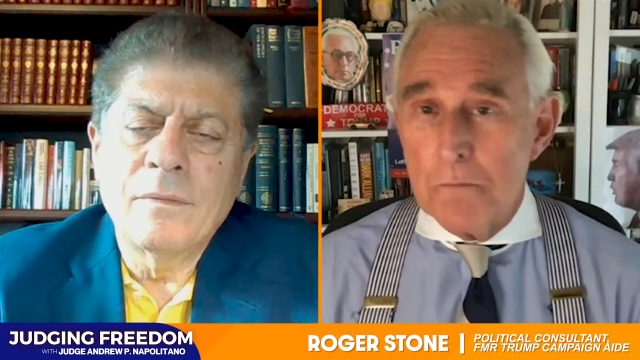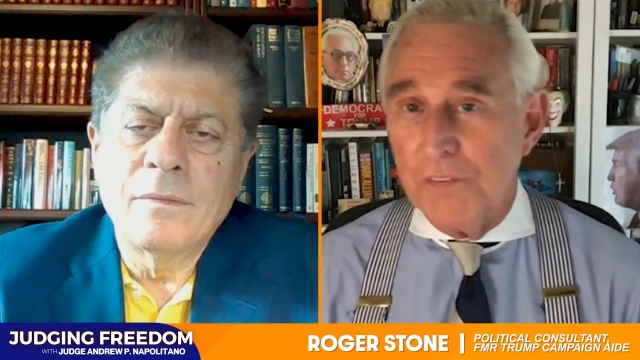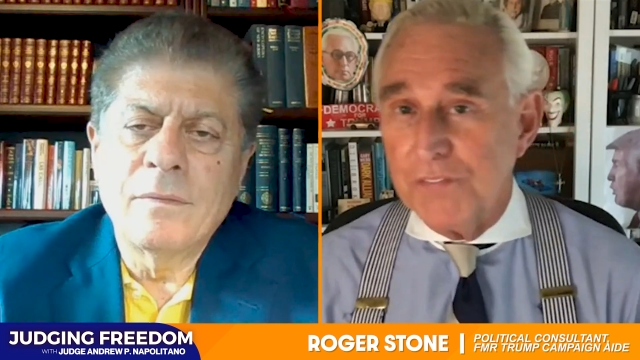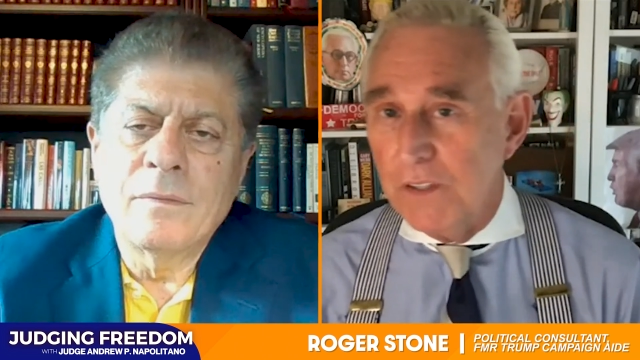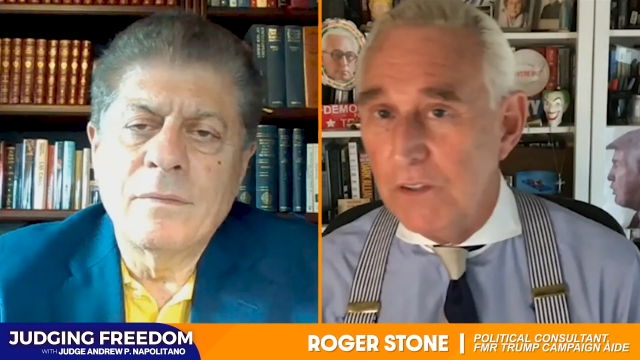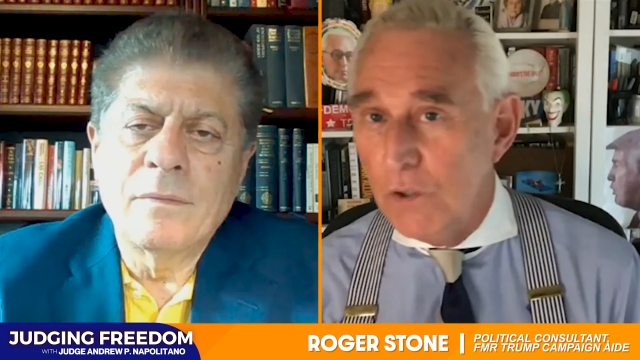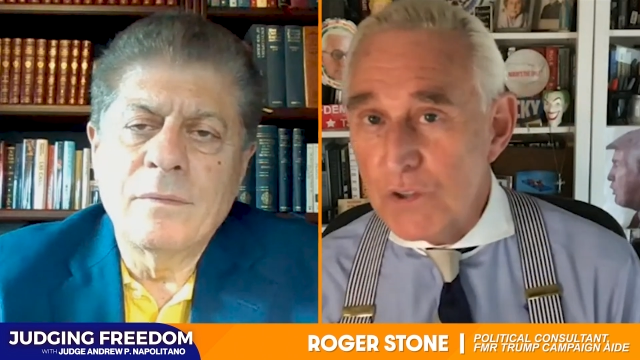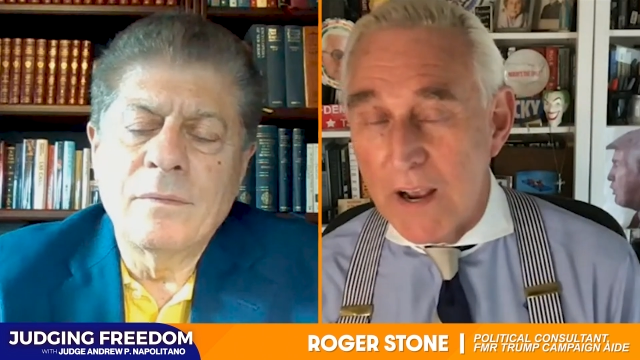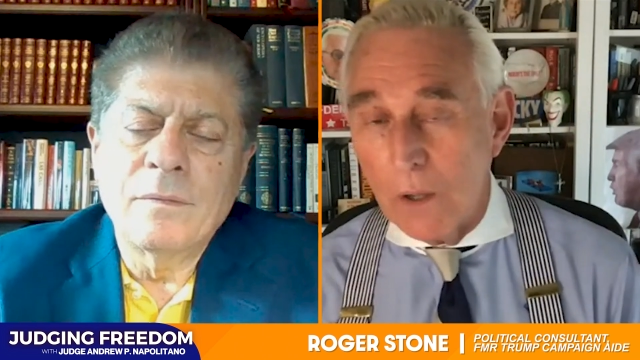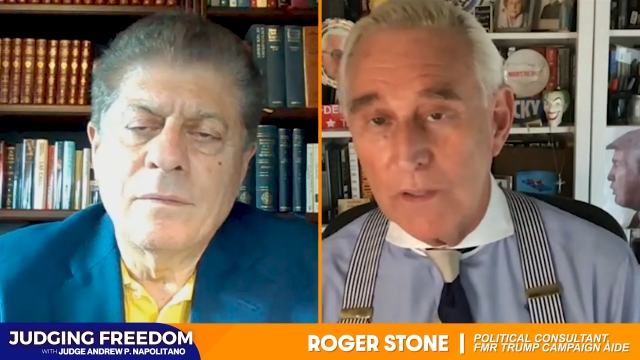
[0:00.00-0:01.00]
Speaker 1: But the
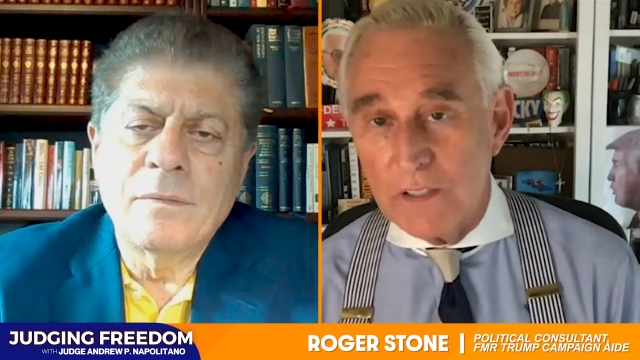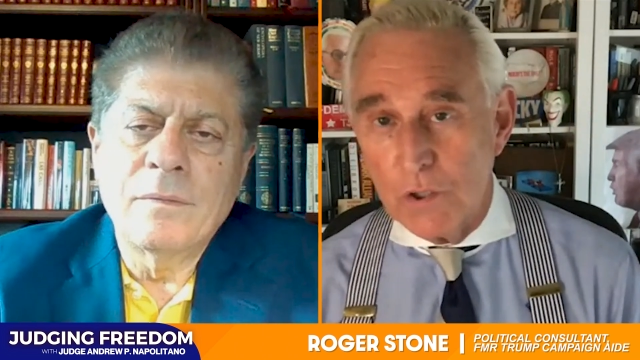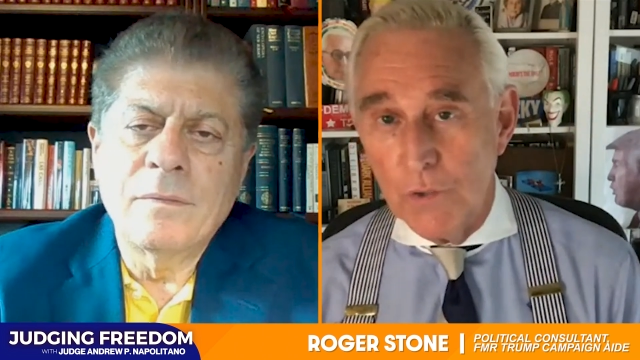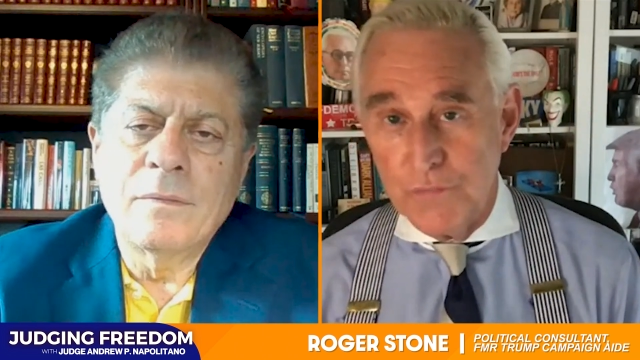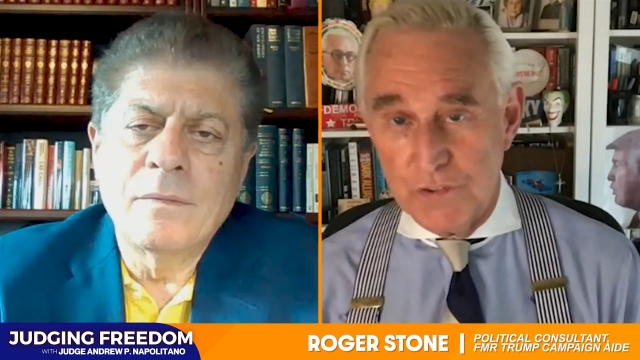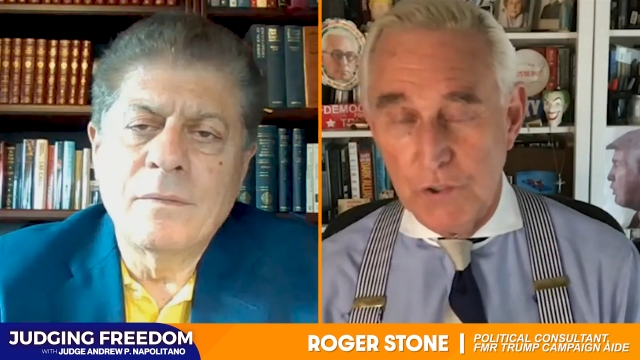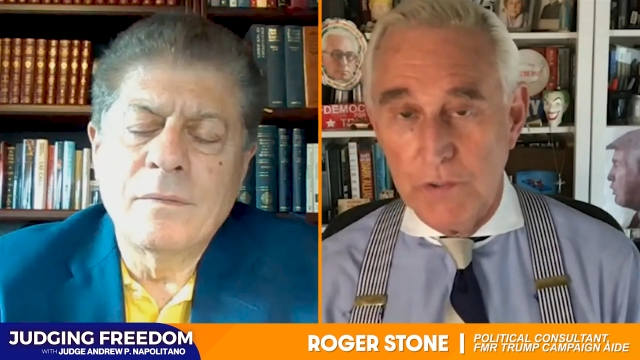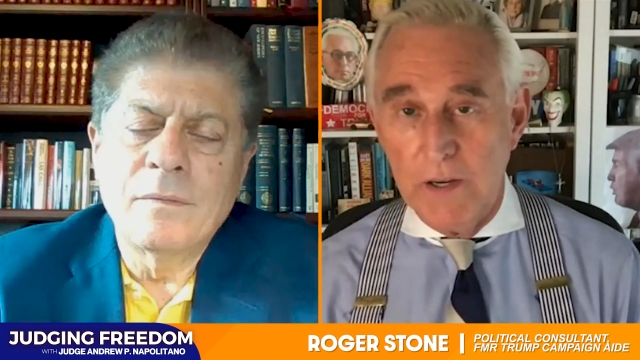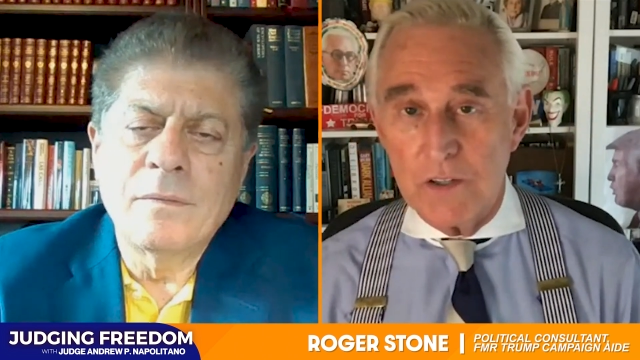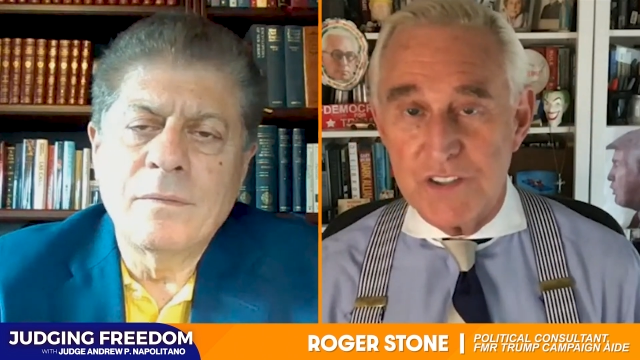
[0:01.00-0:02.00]
news outlets, who for two
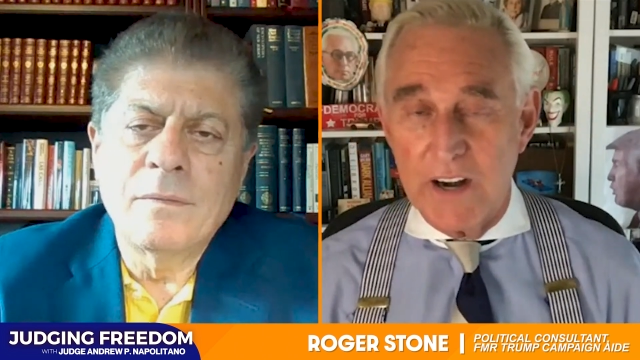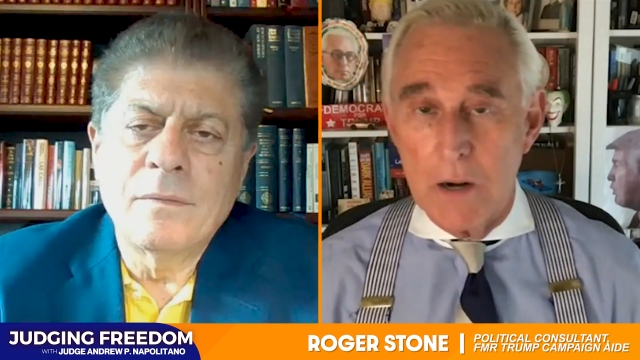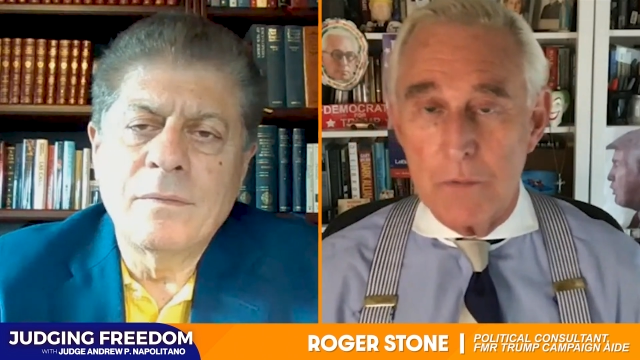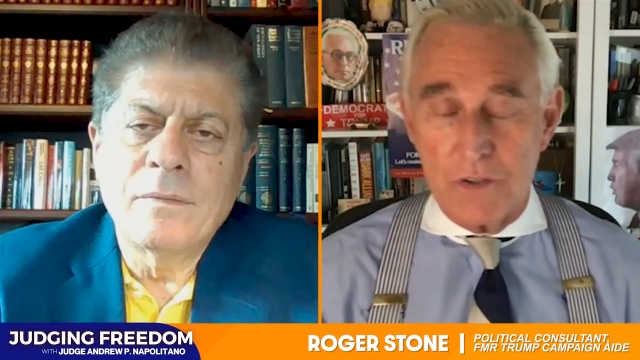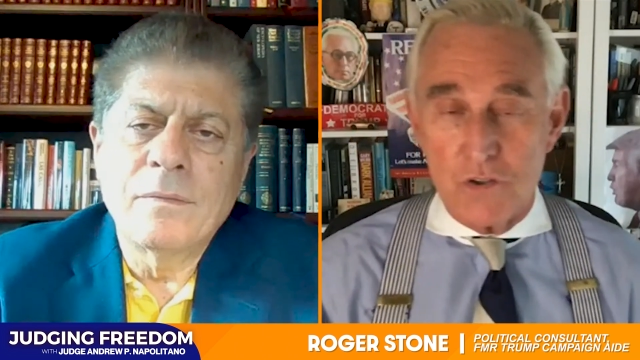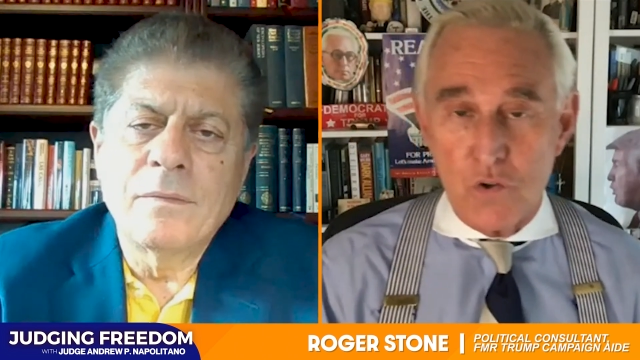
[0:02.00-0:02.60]
years said I was a